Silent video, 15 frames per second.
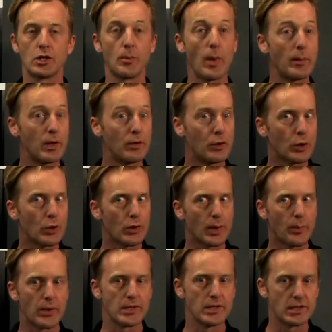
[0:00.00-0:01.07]
So maybe if you're doing
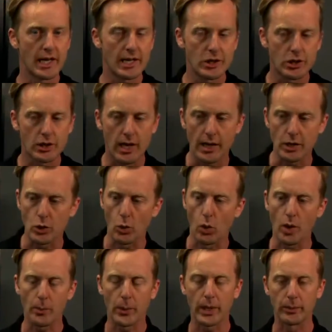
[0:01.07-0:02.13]
a presentation and you
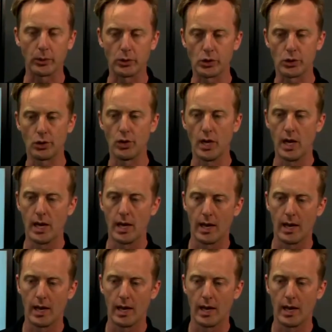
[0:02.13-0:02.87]
want people to